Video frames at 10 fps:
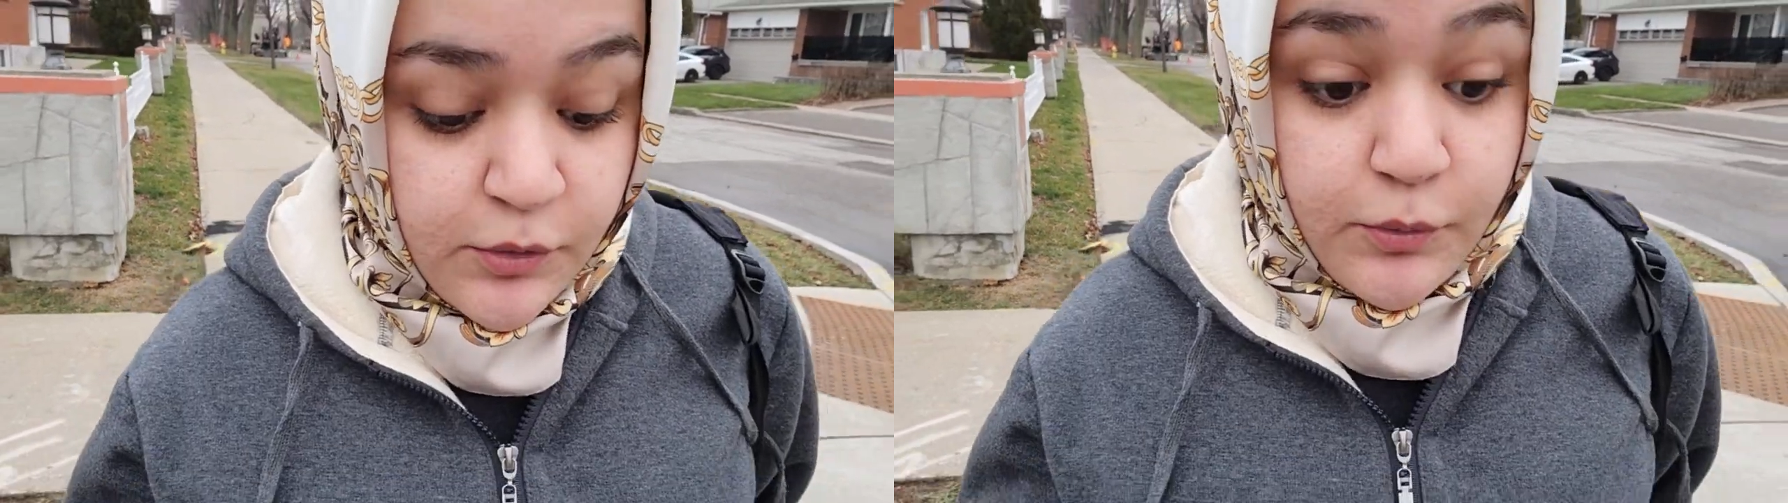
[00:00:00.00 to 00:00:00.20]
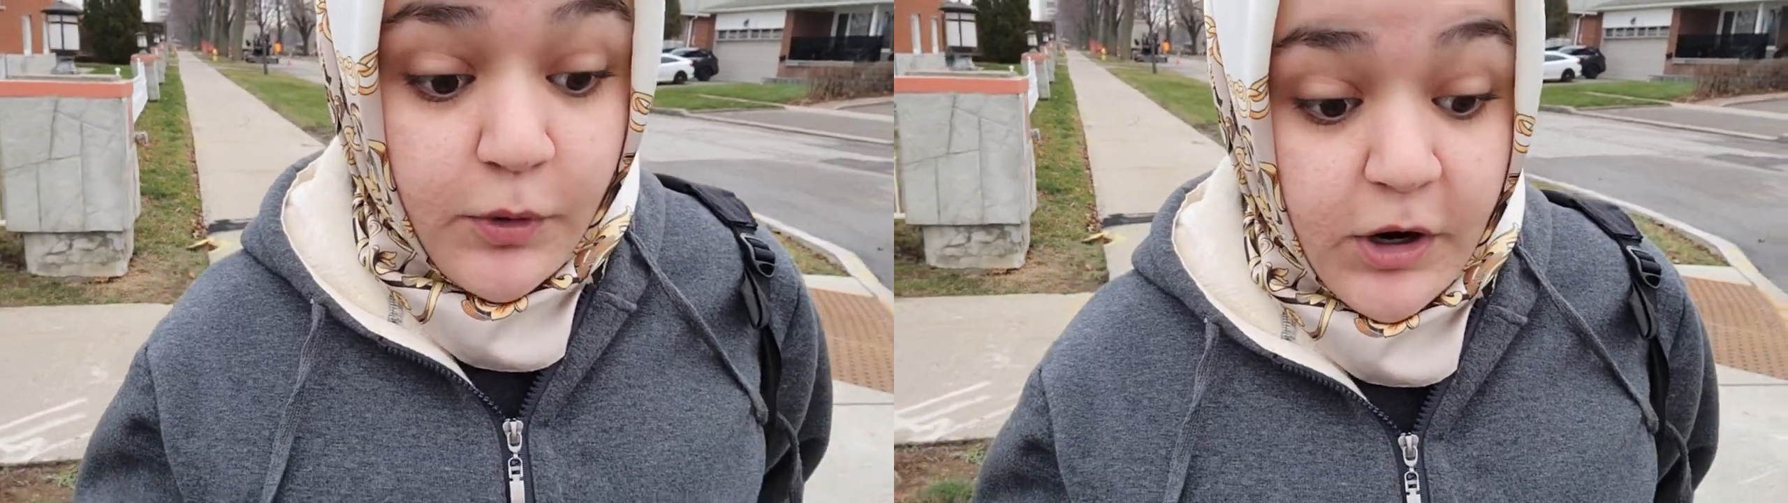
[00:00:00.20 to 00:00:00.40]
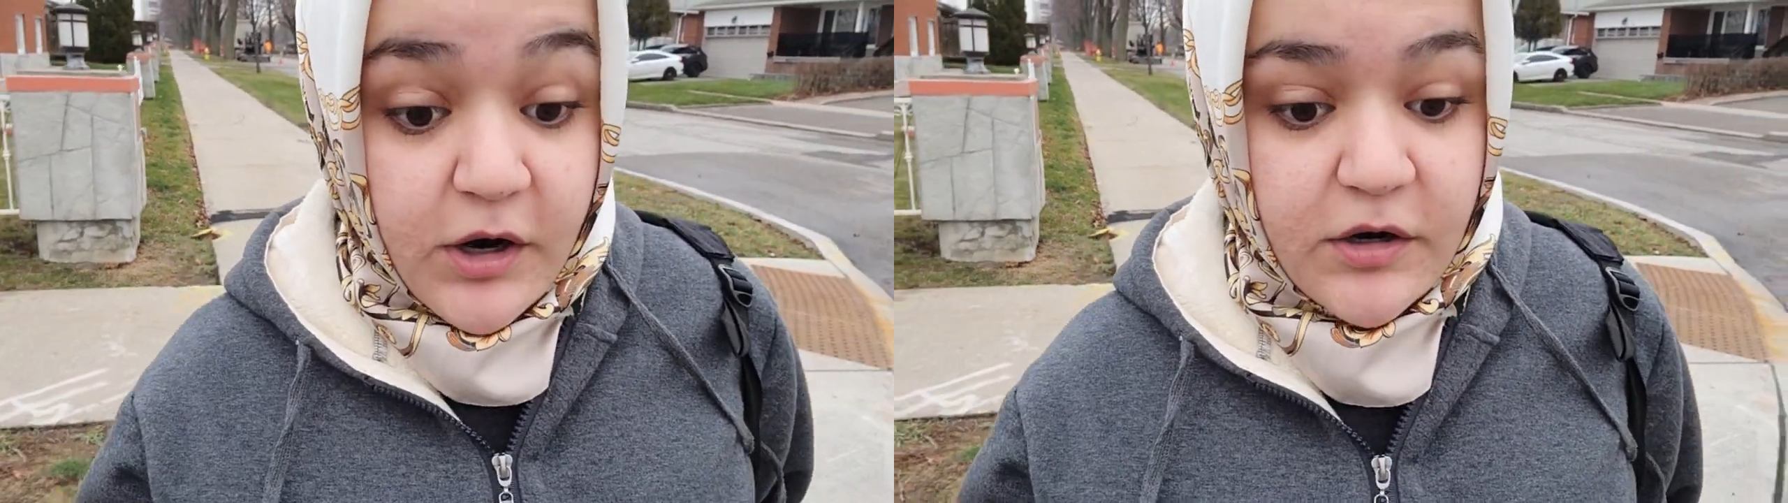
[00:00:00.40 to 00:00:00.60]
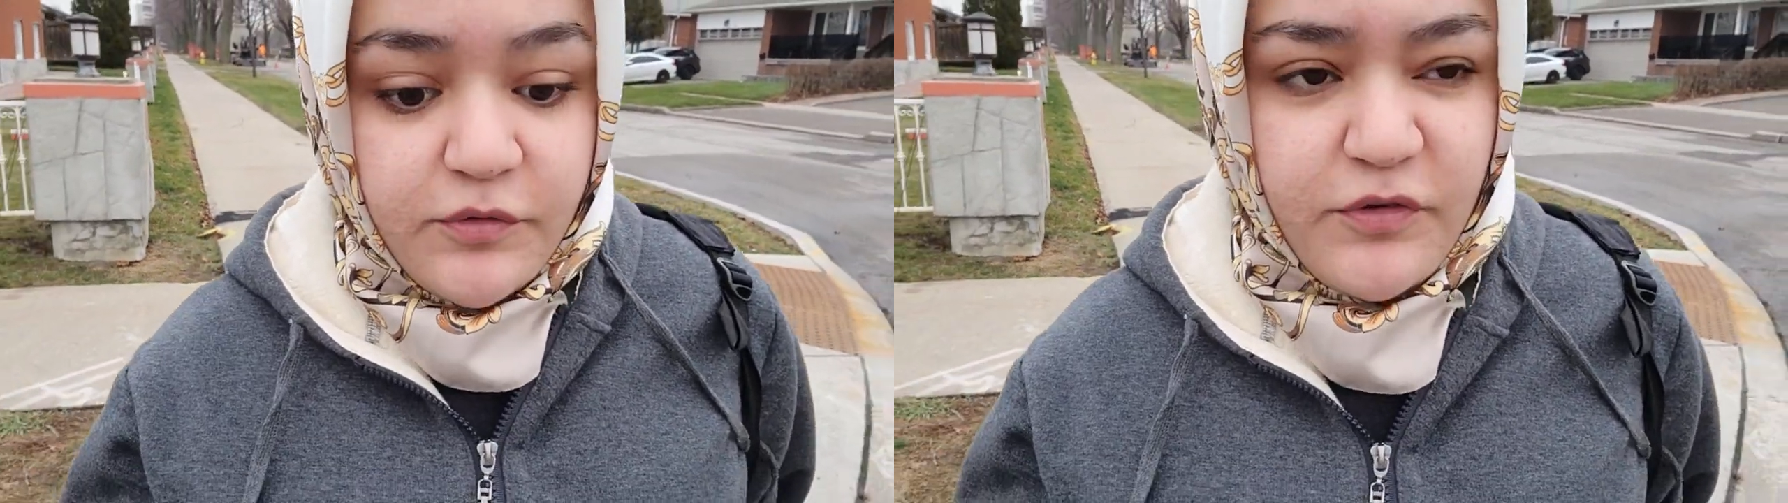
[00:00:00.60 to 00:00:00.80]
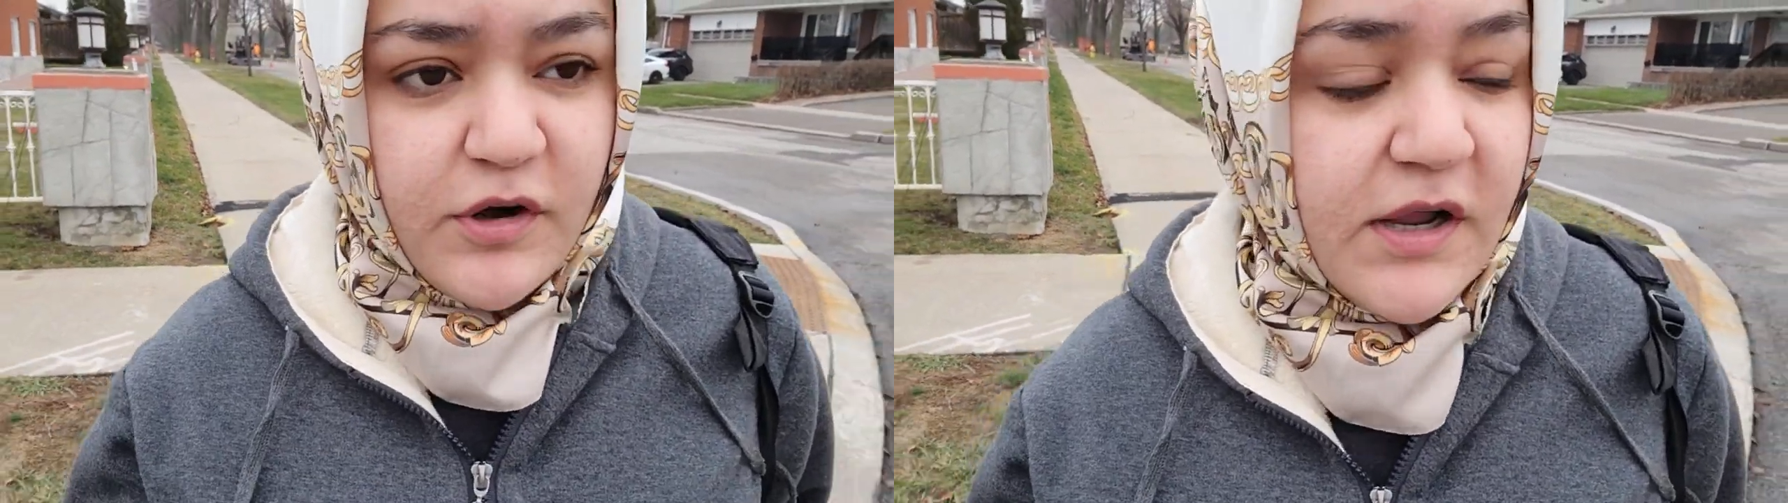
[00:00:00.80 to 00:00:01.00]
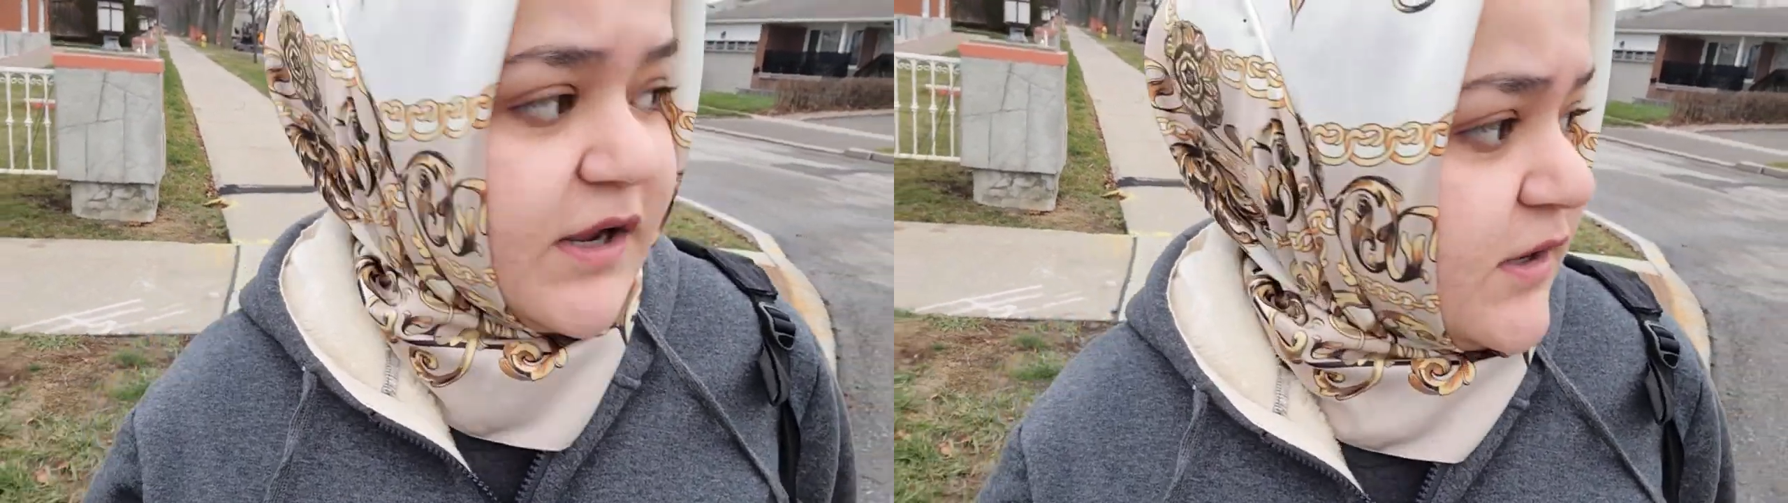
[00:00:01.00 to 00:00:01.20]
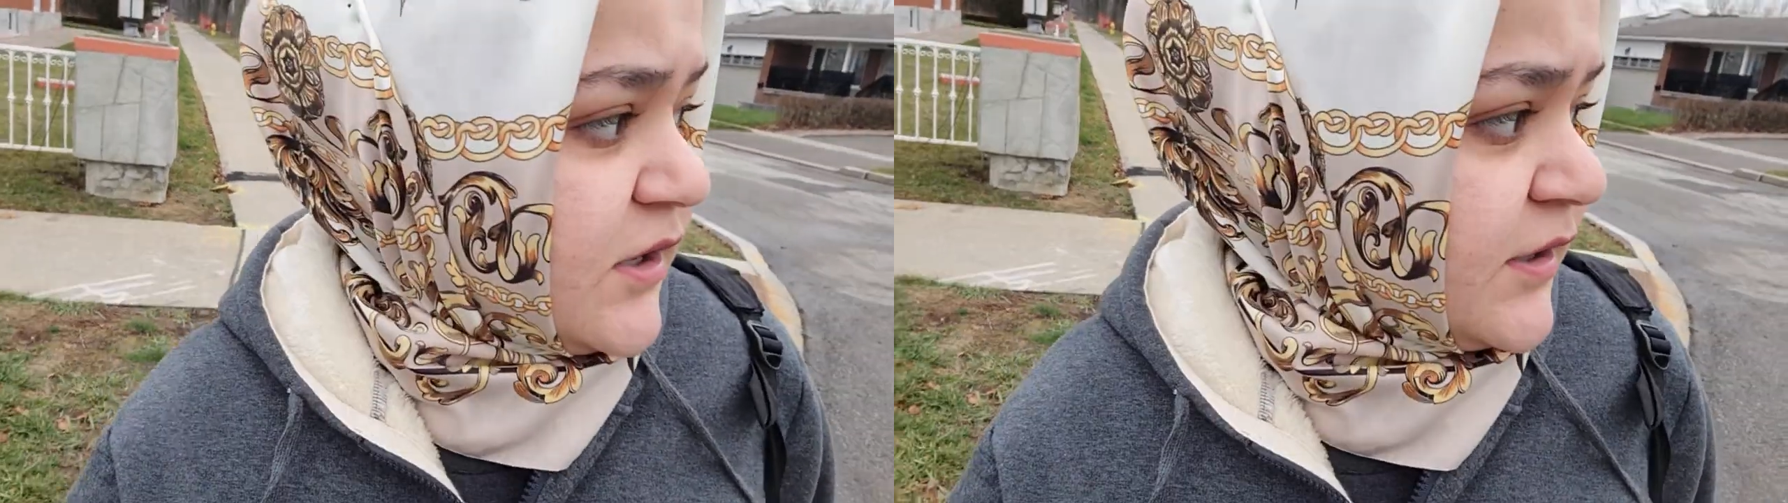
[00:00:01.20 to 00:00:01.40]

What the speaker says: walk for like